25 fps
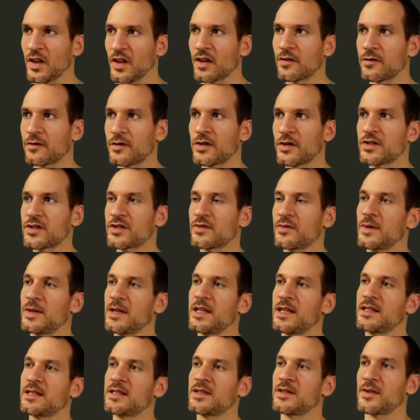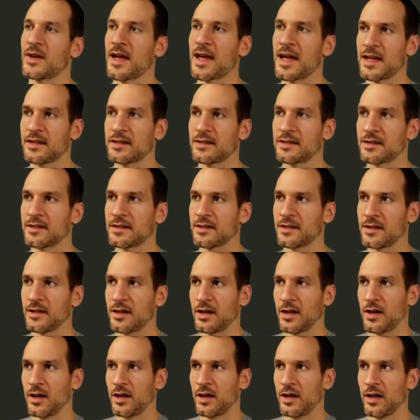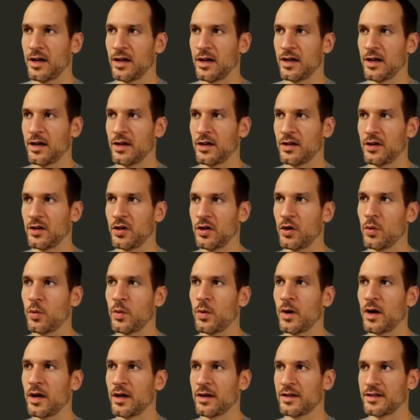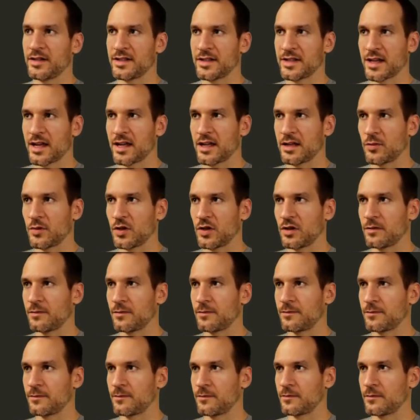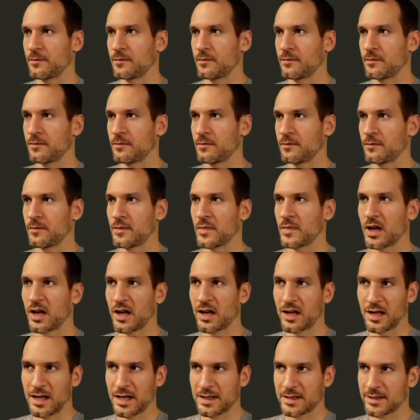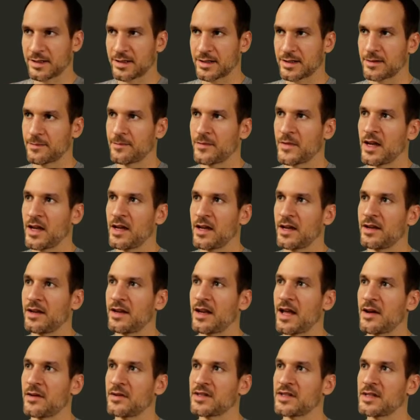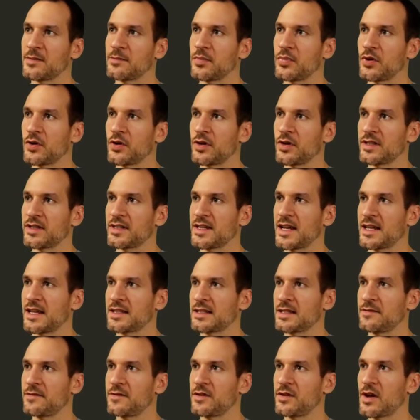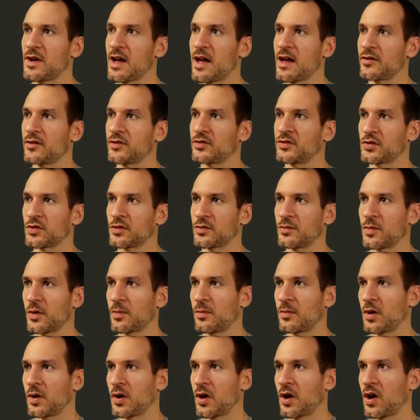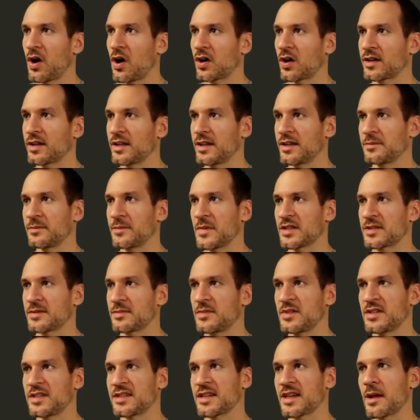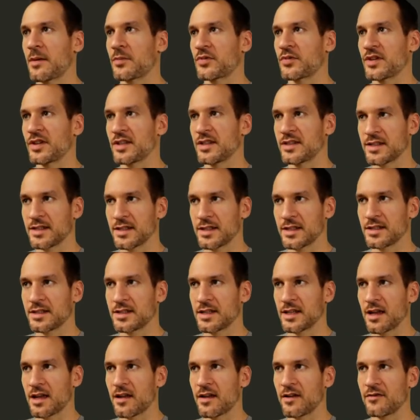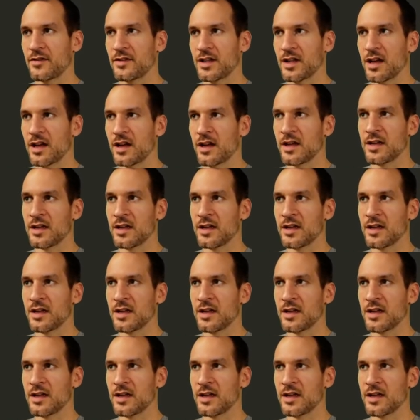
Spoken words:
First, we need to add an O1 designable class. Now it's important that if you have a Turbo block, it must be separated with a